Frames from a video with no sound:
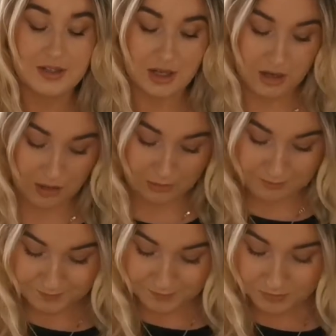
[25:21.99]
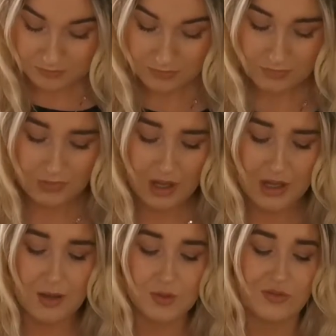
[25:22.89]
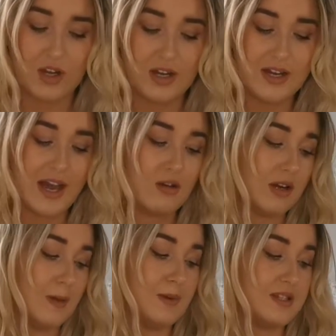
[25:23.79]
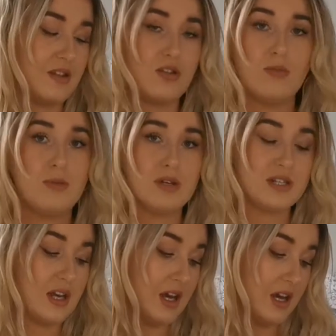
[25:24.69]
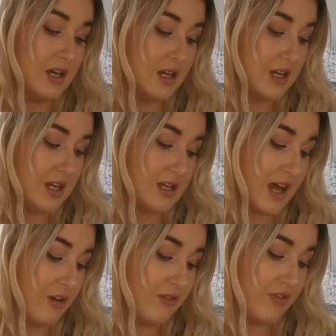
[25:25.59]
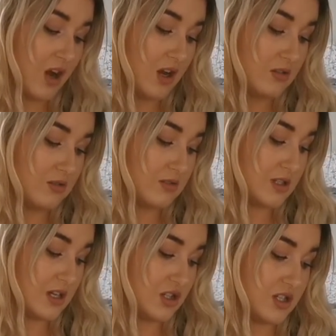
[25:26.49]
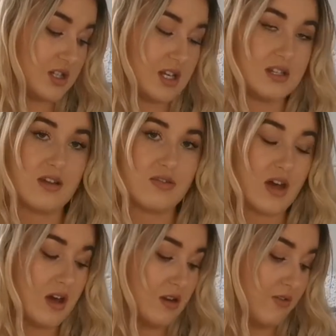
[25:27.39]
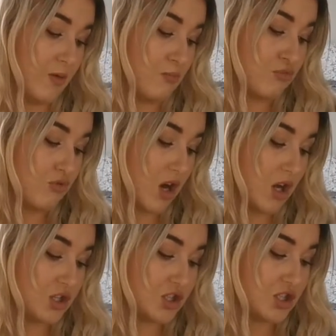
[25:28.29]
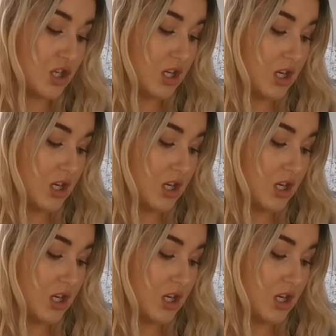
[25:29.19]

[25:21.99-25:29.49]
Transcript: So it comes with like nail clippers, a thermometer, nail files, and just things like that. Another brush.